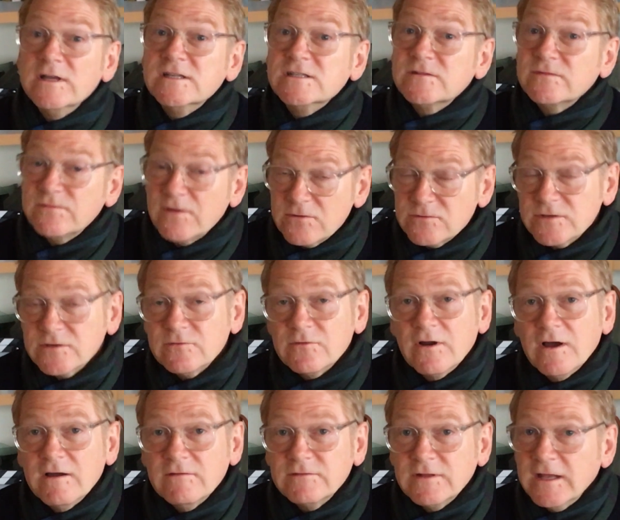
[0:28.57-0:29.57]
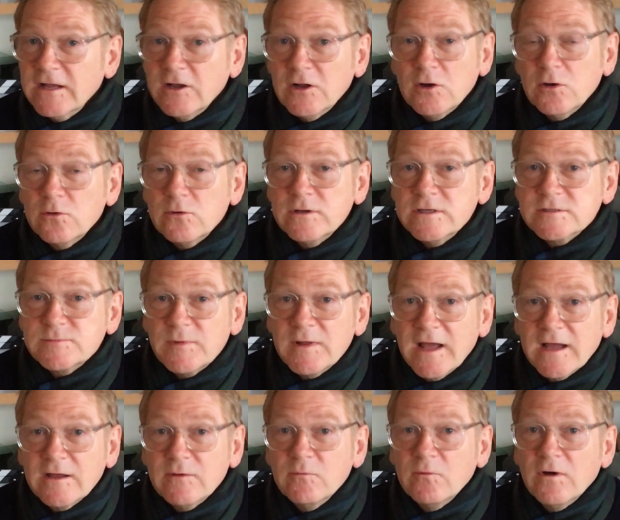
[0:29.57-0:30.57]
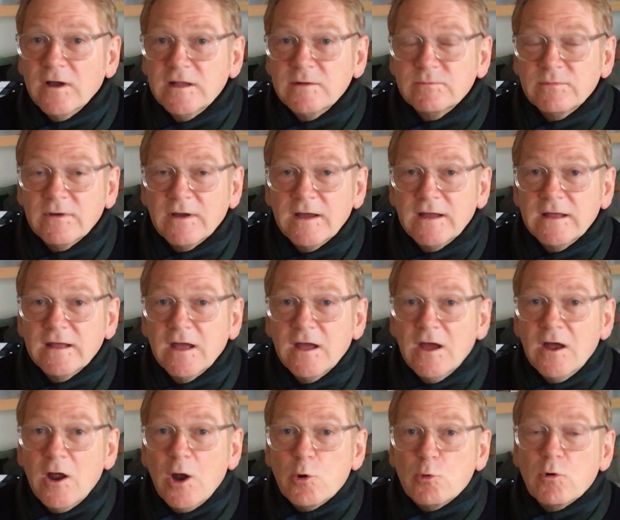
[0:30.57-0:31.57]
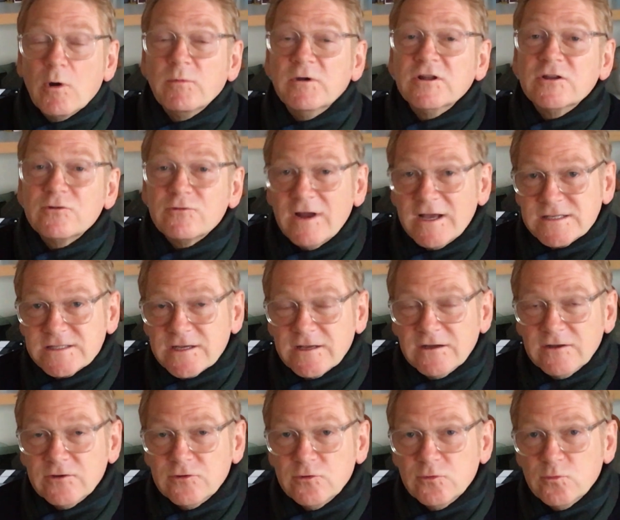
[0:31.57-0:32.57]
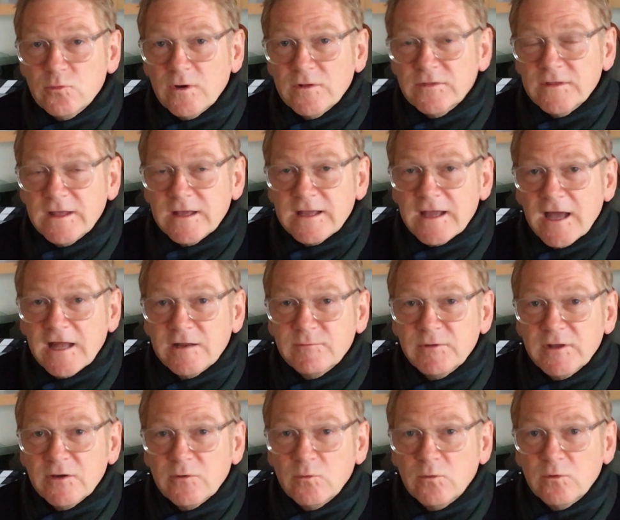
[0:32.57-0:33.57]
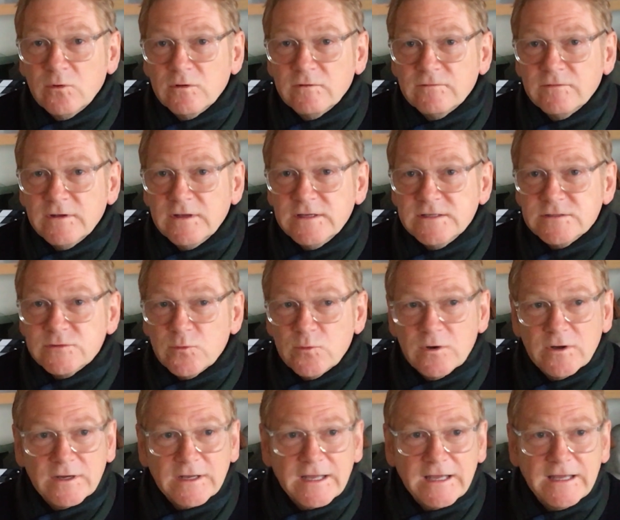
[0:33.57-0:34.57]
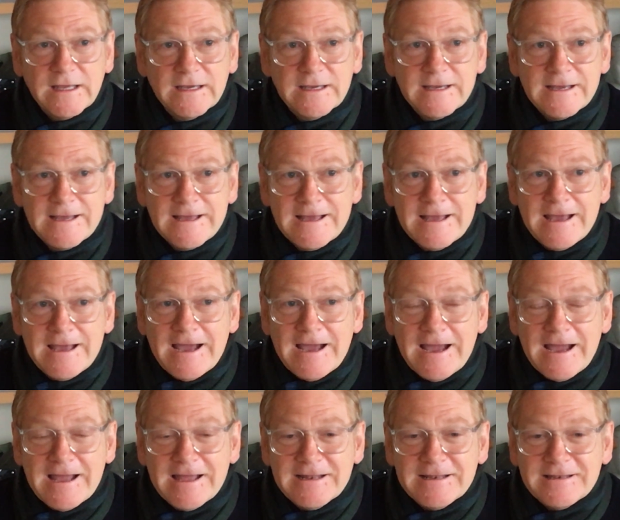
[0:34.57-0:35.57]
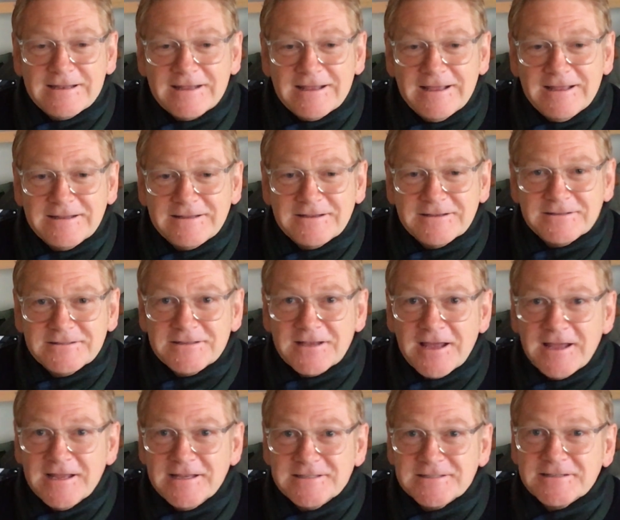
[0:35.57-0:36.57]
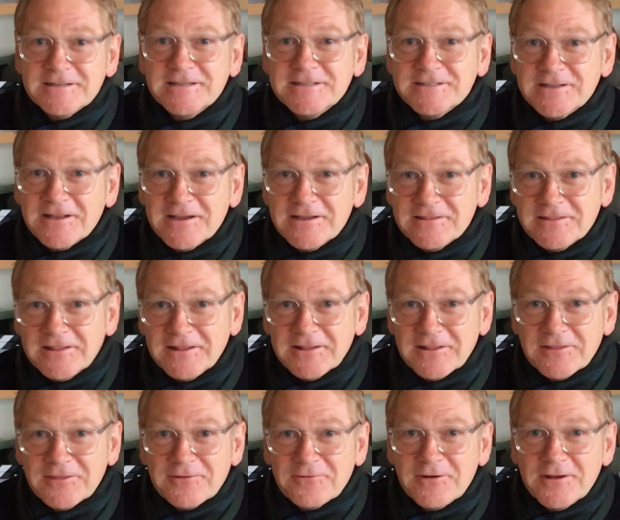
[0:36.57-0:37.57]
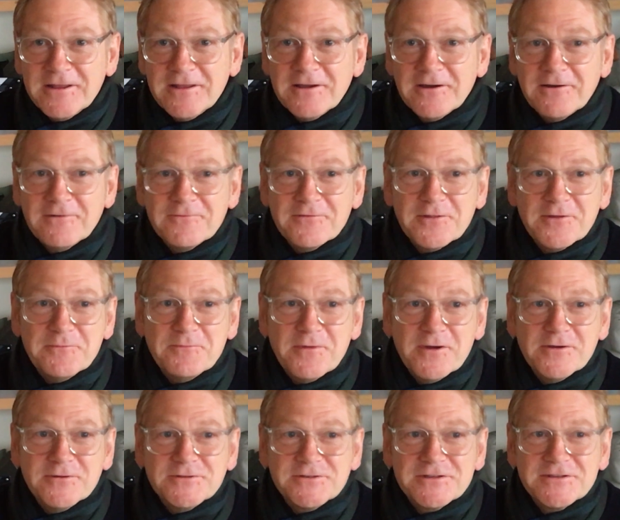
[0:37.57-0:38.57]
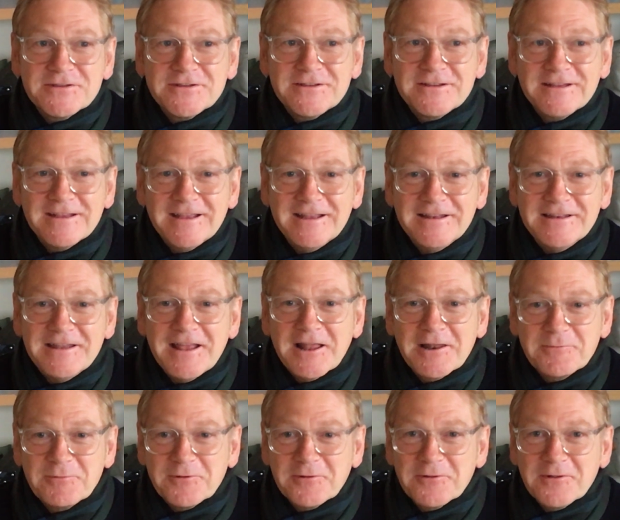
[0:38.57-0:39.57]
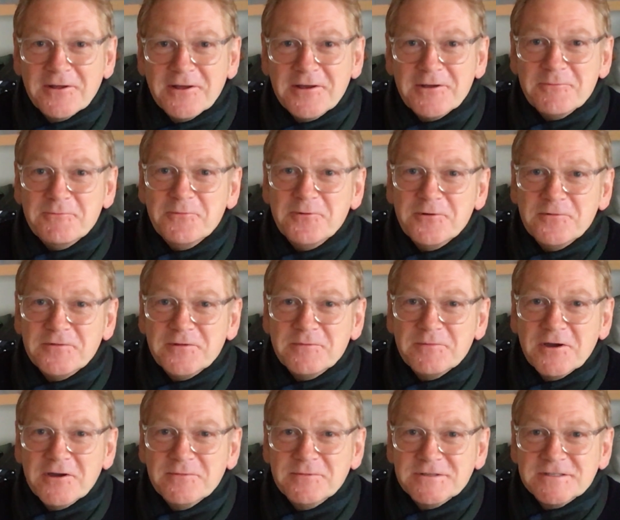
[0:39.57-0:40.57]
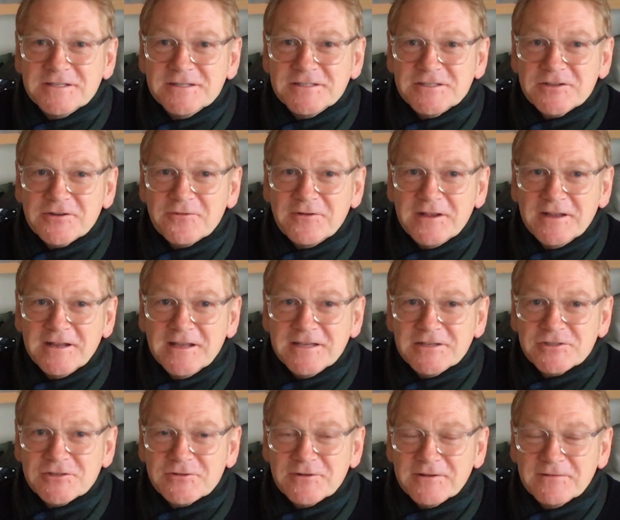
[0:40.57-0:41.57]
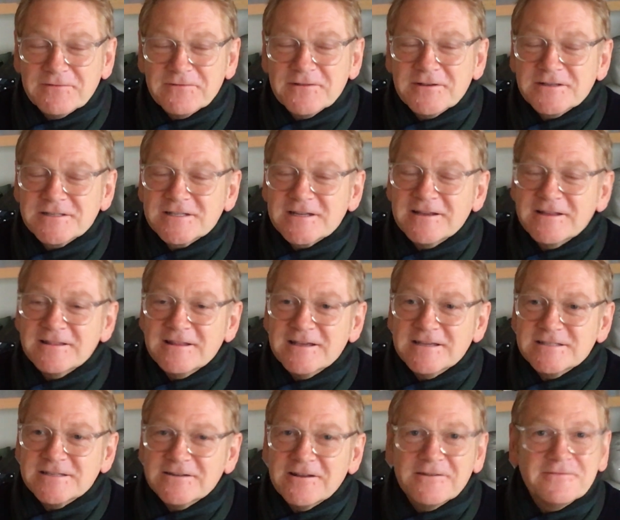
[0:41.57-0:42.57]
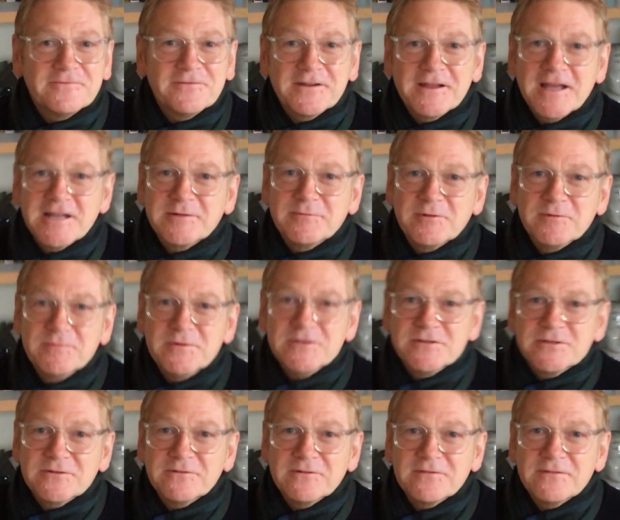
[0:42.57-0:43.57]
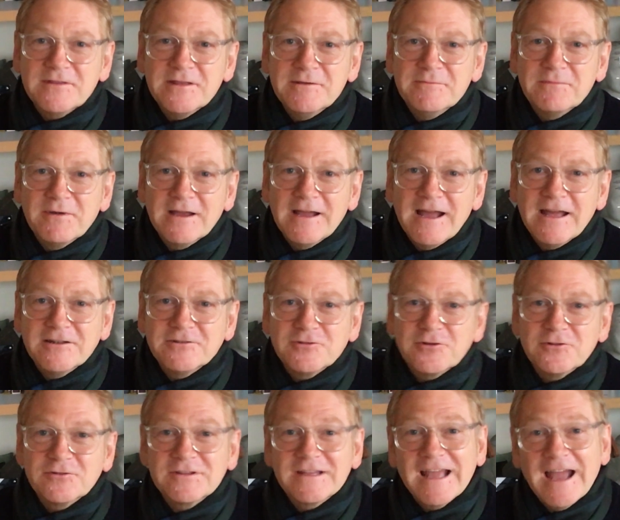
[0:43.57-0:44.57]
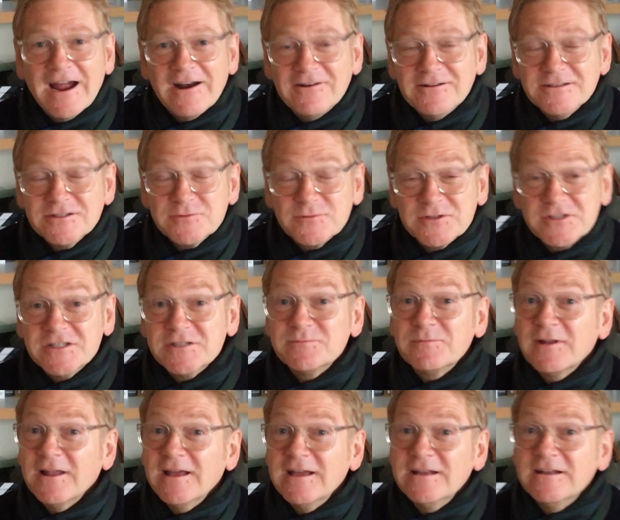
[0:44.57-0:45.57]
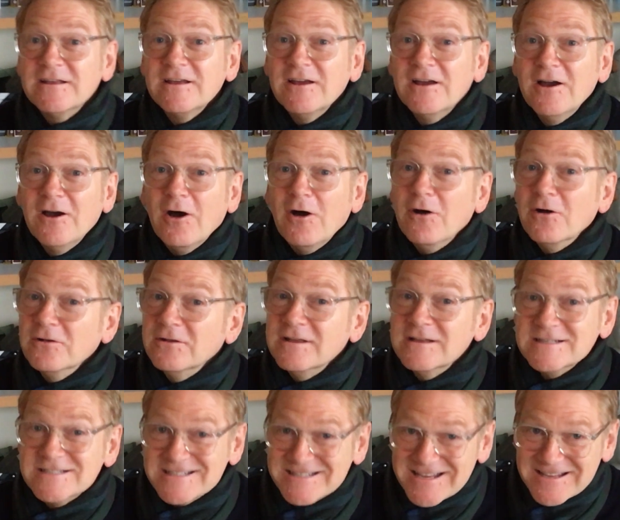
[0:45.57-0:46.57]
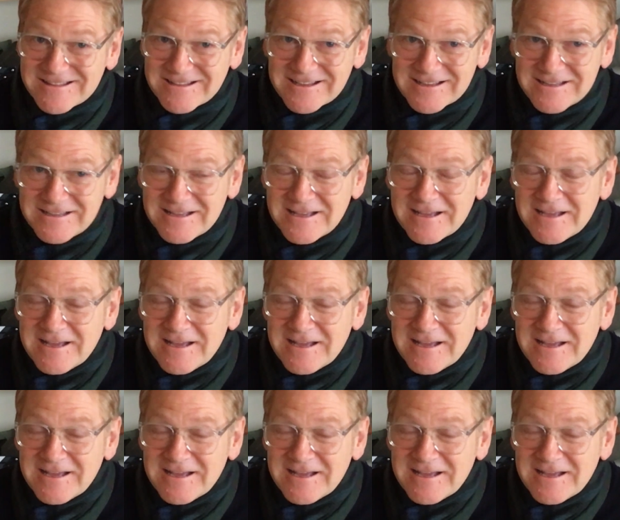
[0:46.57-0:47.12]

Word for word: It's photographed in glorious black and white by Robert Krasker, who won the Academy Award for his work here, and it contains, at least I think, three of the most indelible movie moments in screen history. Firstly, there's an unforgettable musical theme by Anton Karas, which is played on a zither.